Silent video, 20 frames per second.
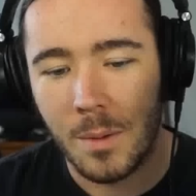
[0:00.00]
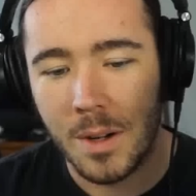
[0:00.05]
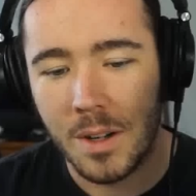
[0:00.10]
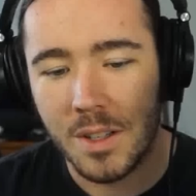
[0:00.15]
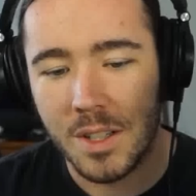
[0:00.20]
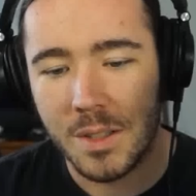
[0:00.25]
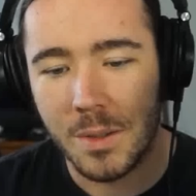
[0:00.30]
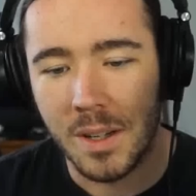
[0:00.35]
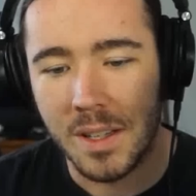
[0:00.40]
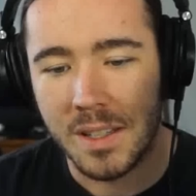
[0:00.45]

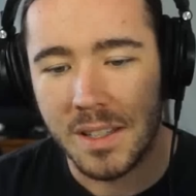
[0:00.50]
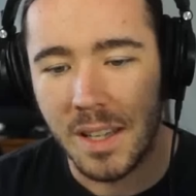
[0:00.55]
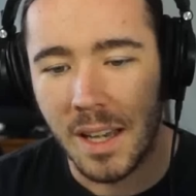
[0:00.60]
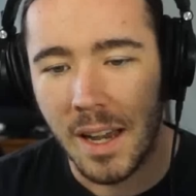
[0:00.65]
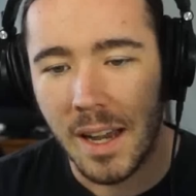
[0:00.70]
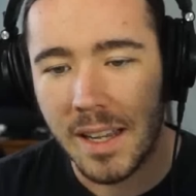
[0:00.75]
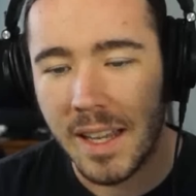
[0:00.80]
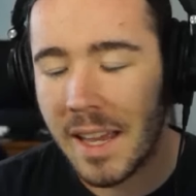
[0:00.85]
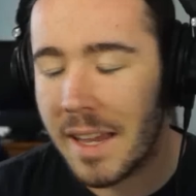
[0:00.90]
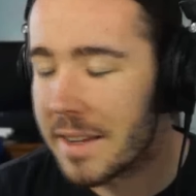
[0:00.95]
else do I say?
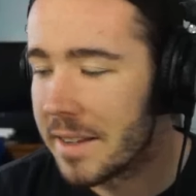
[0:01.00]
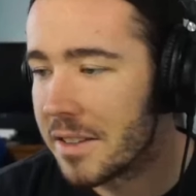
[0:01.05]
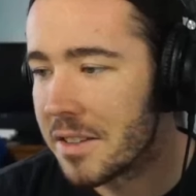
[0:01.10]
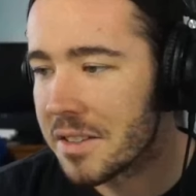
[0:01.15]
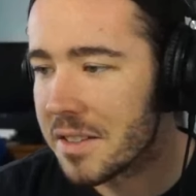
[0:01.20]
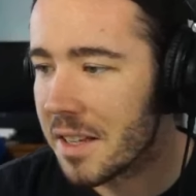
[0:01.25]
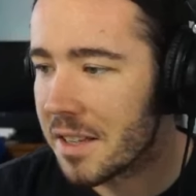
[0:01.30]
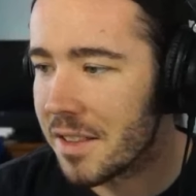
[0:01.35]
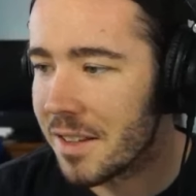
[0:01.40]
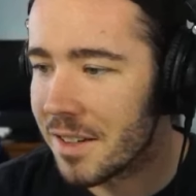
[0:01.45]
I can't,
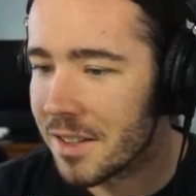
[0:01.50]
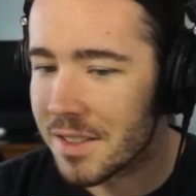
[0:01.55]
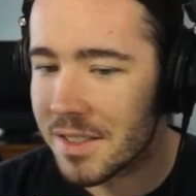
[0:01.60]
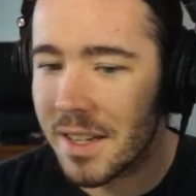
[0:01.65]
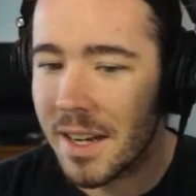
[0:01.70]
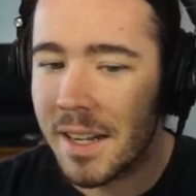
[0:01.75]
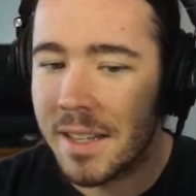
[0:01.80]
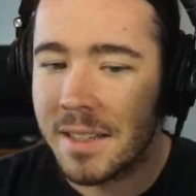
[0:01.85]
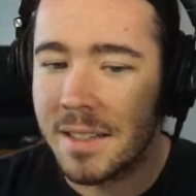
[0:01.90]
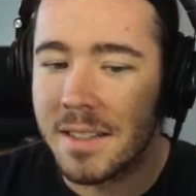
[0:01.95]
there's nothing else
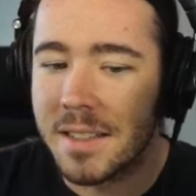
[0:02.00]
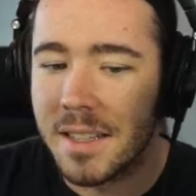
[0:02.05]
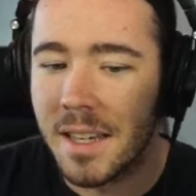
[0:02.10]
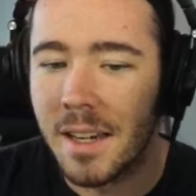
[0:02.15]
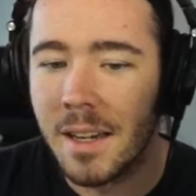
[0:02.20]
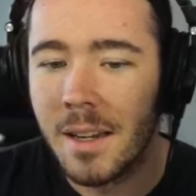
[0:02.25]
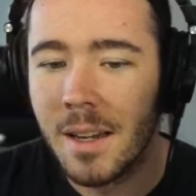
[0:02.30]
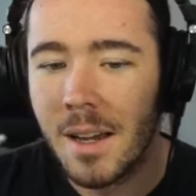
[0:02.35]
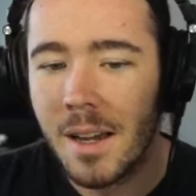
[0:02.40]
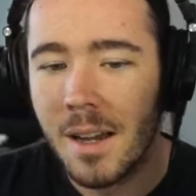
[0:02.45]
that I can
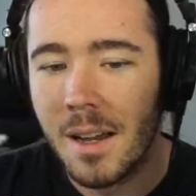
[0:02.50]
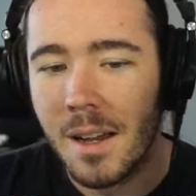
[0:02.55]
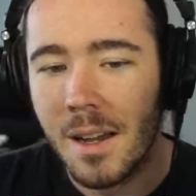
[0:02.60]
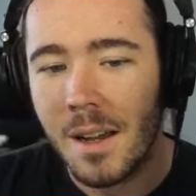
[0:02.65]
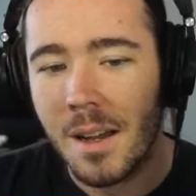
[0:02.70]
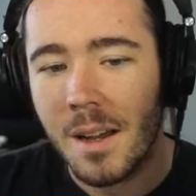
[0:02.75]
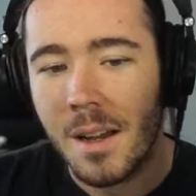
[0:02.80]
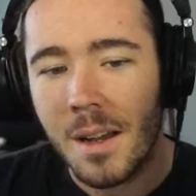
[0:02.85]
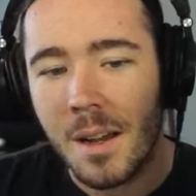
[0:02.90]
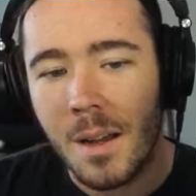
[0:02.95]
say. I'm
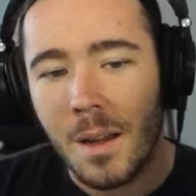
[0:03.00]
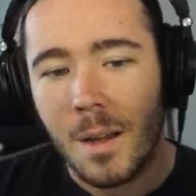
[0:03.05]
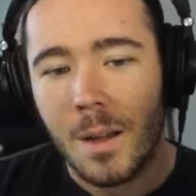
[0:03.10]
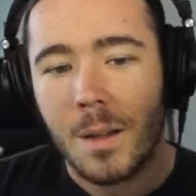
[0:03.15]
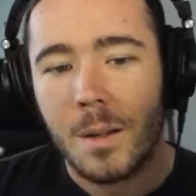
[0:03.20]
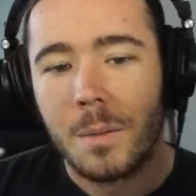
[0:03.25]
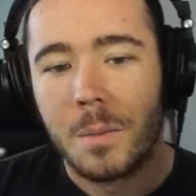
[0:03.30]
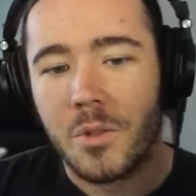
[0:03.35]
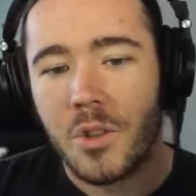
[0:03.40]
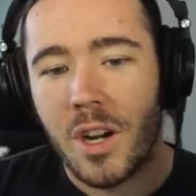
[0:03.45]

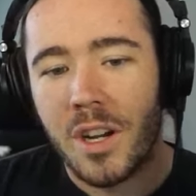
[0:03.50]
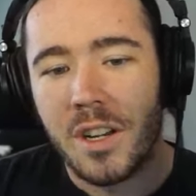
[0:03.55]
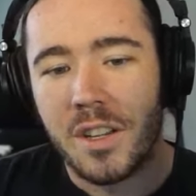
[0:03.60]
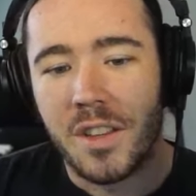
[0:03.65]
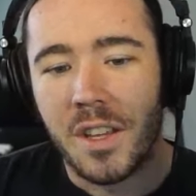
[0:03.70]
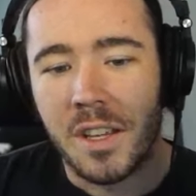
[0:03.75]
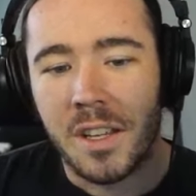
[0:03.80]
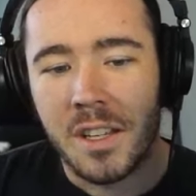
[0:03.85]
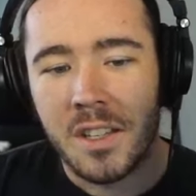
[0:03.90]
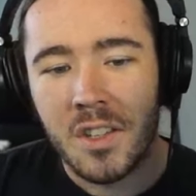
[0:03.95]
trying to
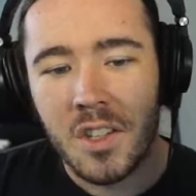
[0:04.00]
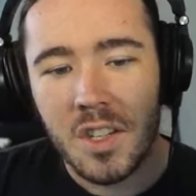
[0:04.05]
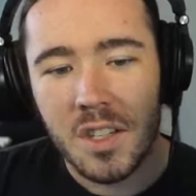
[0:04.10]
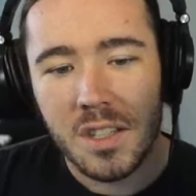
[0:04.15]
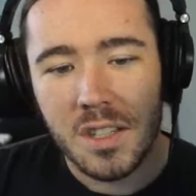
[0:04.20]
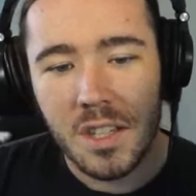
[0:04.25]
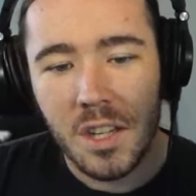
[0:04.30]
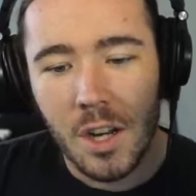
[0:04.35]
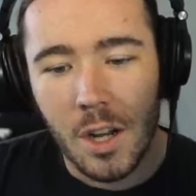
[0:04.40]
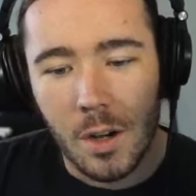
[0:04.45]
think. It's
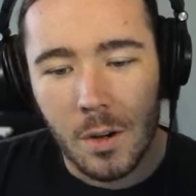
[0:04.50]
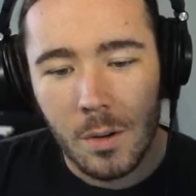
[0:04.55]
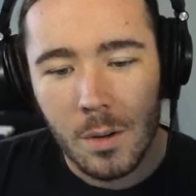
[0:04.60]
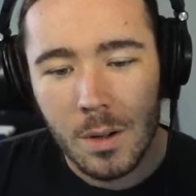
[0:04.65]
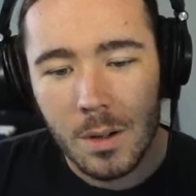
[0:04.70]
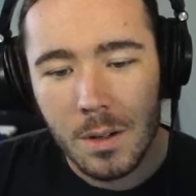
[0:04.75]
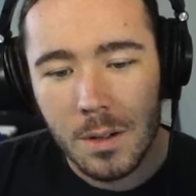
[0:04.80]
just, you know,